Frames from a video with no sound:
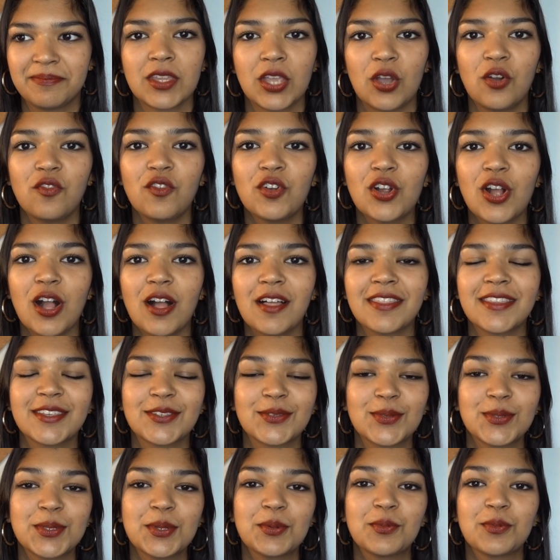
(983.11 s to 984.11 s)
Overall, this
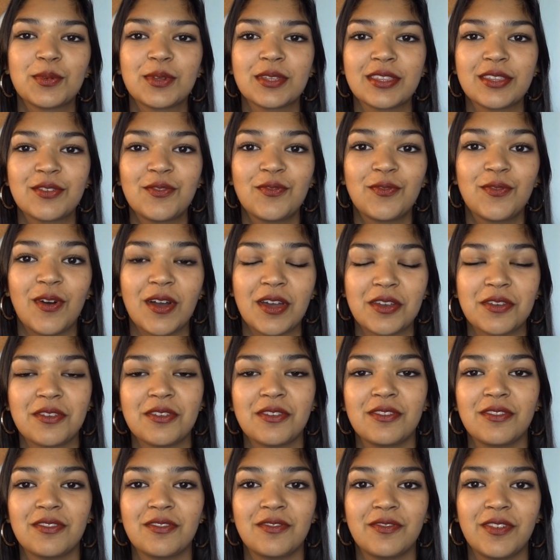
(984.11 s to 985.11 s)
was a really
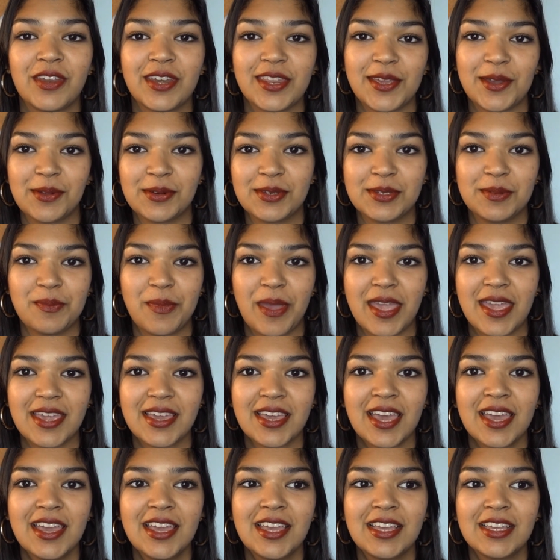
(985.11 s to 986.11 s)
fun video to make.
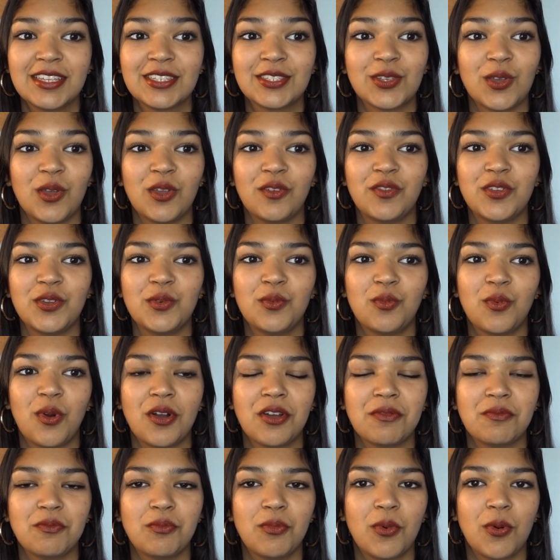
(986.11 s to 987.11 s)
So if you
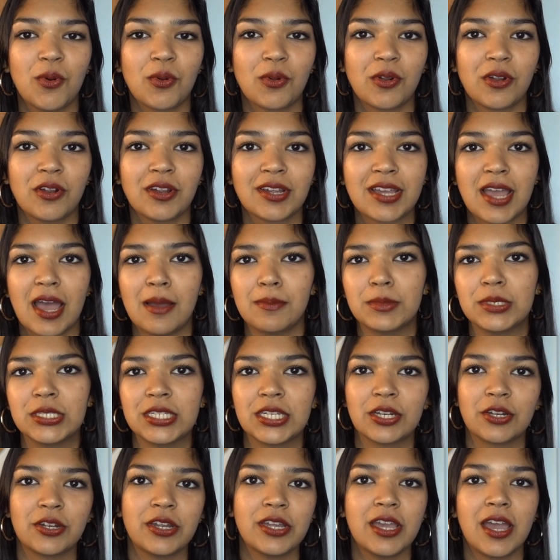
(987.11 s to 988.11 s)
want more
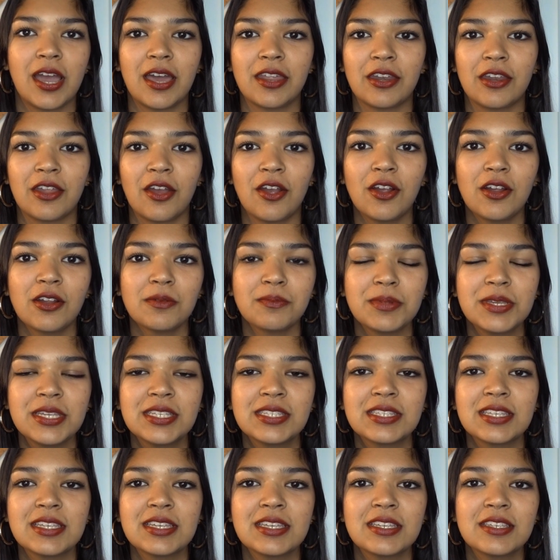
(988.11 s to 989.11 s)
commentary on art
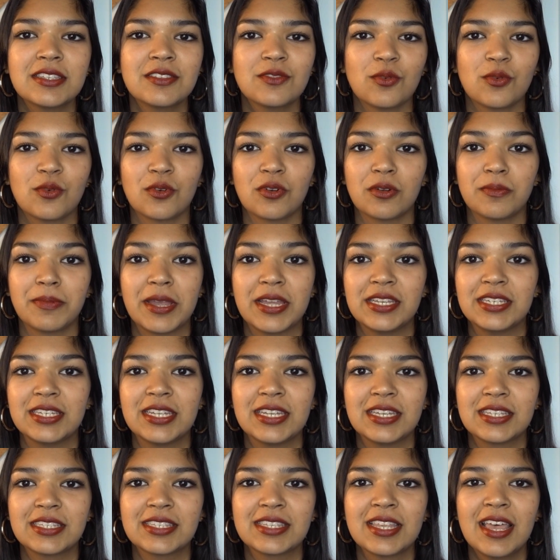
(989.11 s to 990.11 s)
pieces or
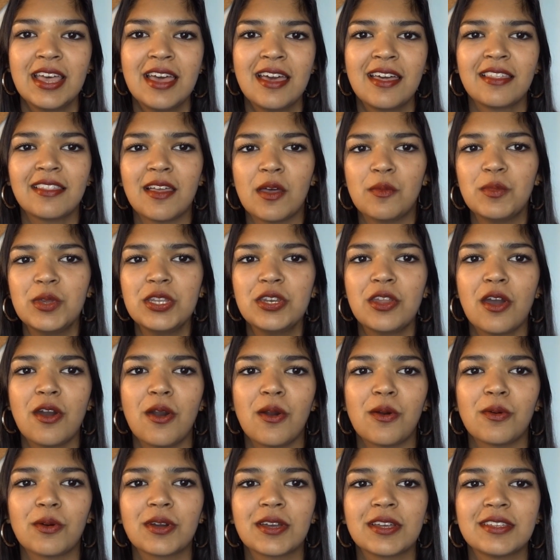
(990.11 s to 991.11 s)
paintings, let me
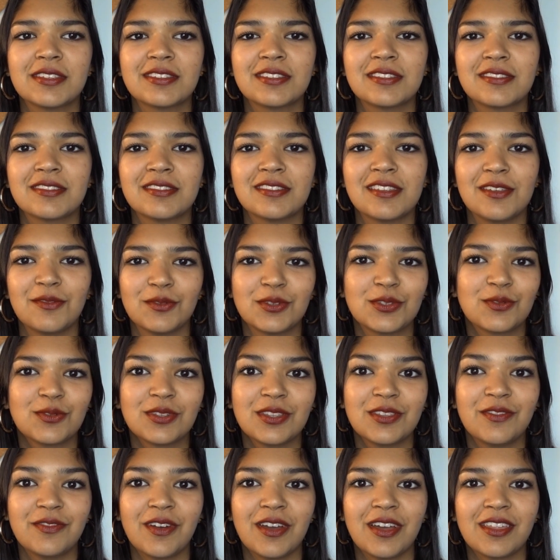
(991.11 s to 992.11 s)
know because it was
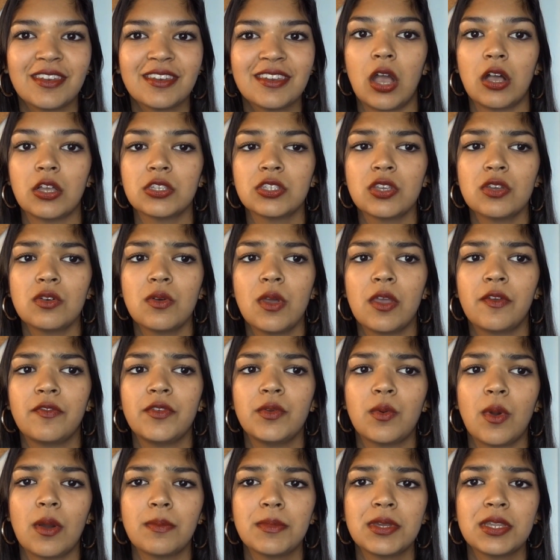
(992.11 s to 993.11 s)
really fun. Also, if
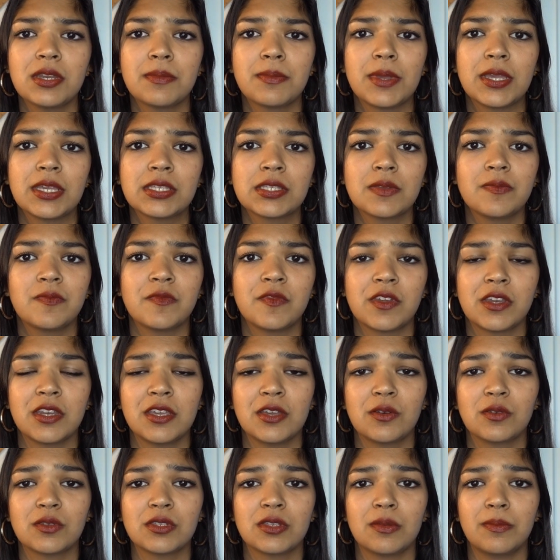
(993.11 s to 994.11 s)
you want me to make some
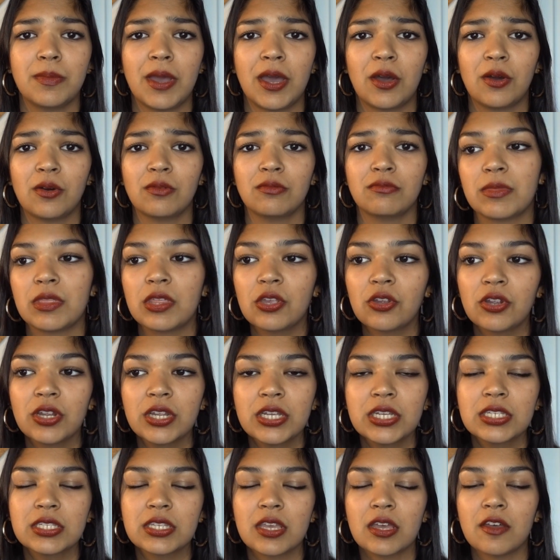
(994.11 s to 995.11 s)
videos about
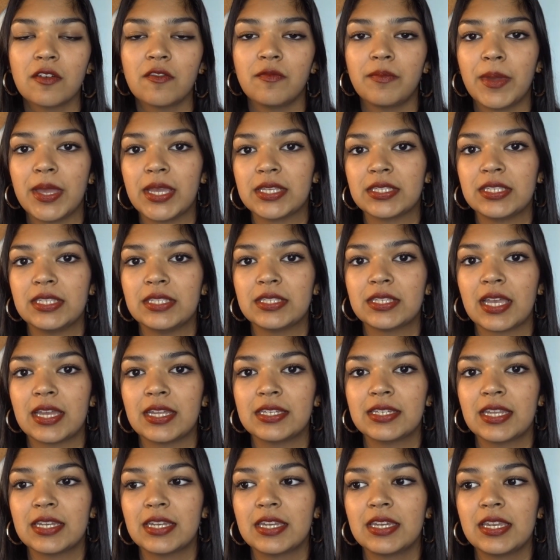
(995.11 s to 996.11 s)
theories of Banksy's
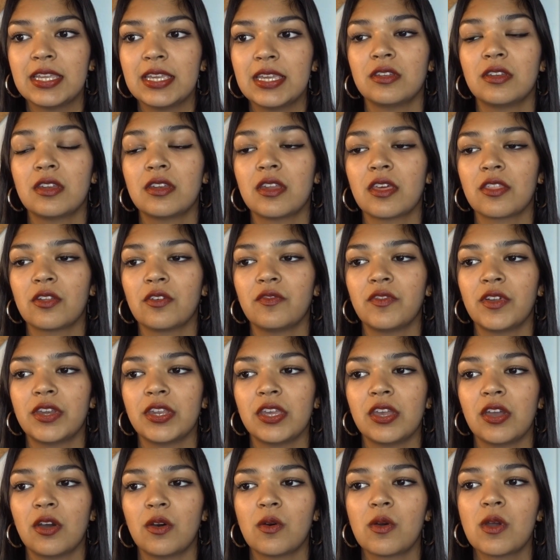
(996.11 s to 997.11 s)
identity in another
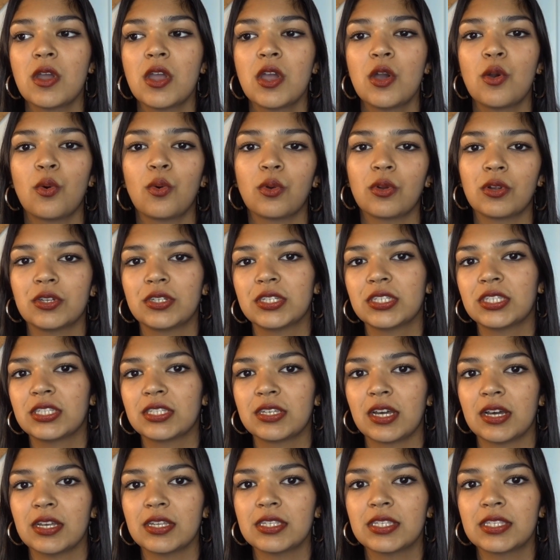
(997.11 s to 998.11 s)
video, or
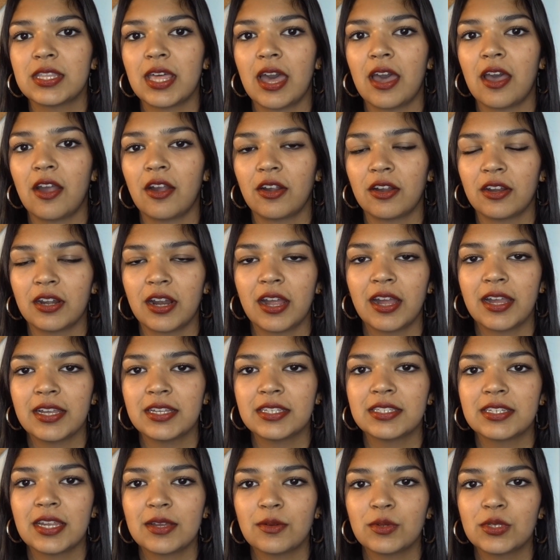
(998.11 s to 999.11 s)
discuss that art
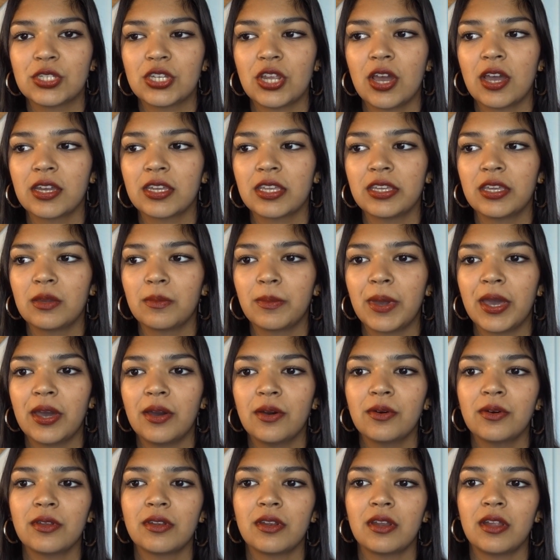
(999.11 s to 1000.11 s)
heist I was talking
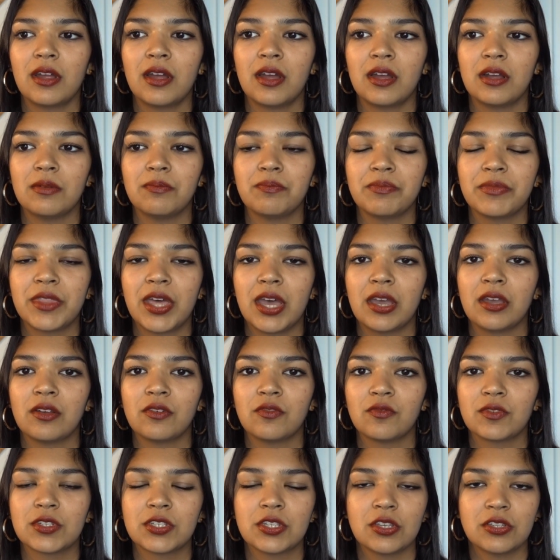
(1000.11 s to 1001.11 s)
about that
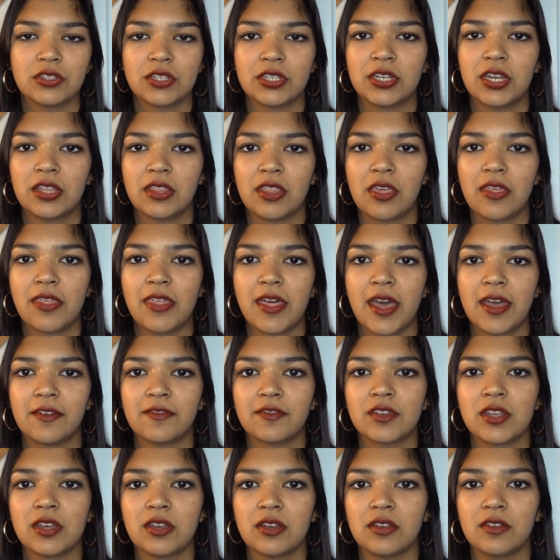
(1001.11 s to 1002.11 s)
resulted in the
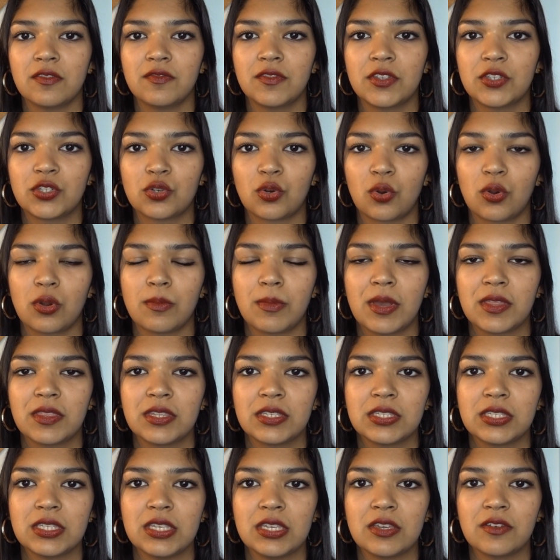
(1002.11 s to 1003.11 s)
theft of the storm on the
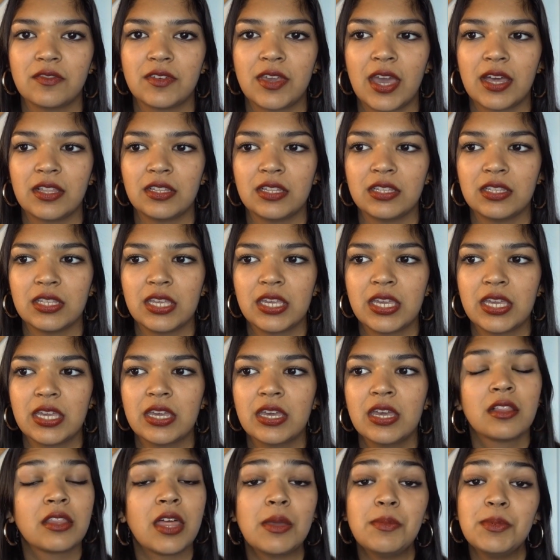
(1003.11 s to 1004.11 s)
Sea of Galilee,
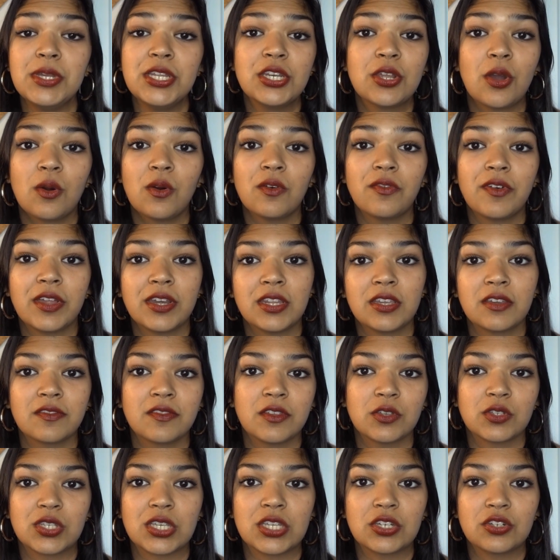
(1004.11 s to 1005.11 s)
let me know if any of
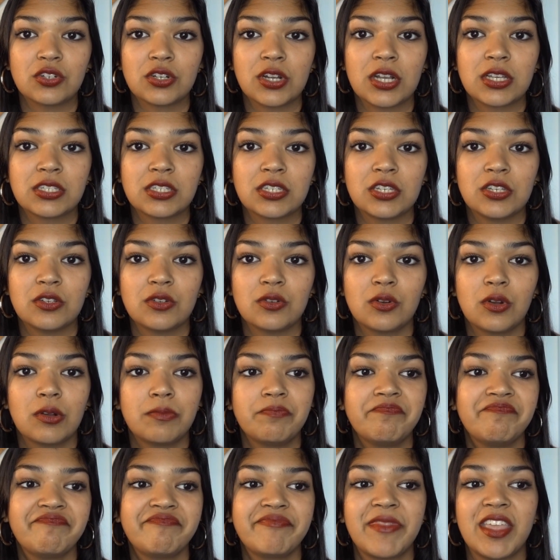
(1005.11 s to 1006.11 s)
those interest you.
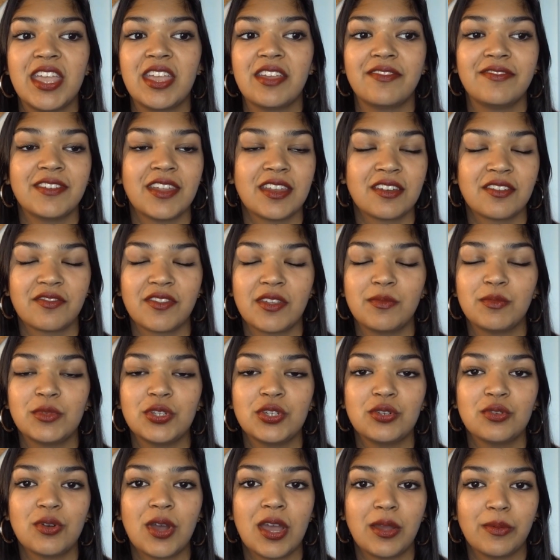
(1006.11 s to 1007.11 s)
If none of them
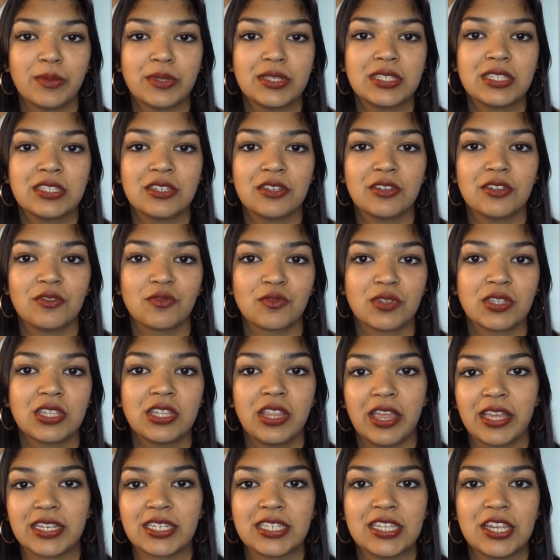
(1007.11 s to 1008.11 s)
do, I would still really
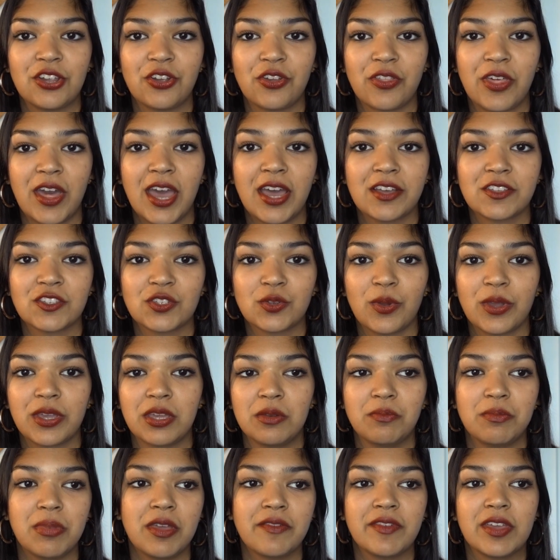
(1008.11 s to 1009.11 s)
like to hear that so I
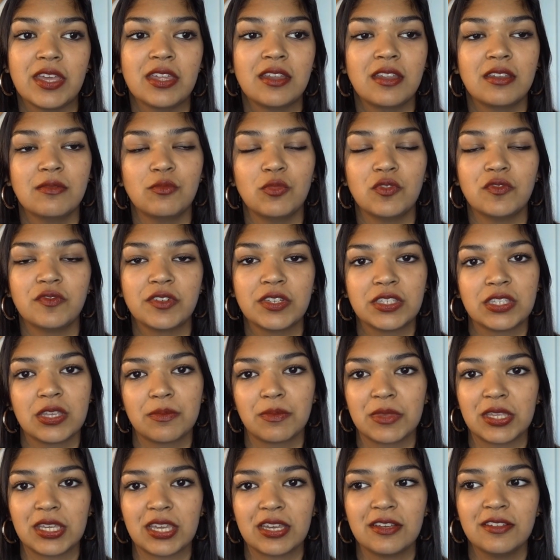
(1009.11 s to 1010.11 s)
can pivot and move to
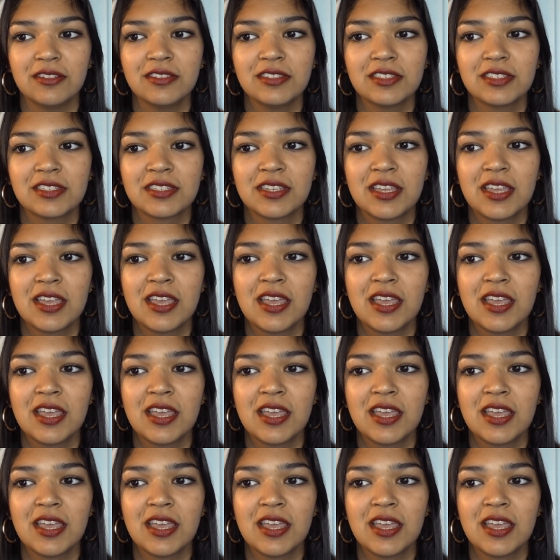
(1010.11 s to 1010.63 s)
something else.